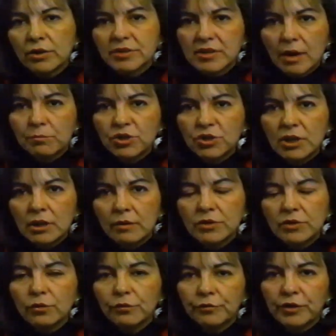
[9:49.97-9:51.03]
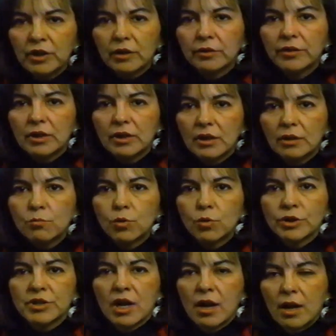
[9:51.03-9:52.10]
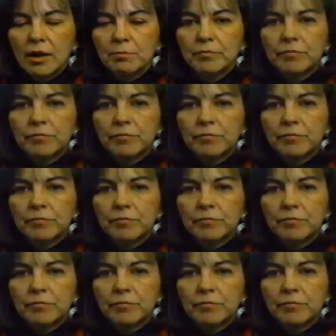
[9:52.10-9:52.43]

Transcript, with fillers: some chiefs who feel they need more time.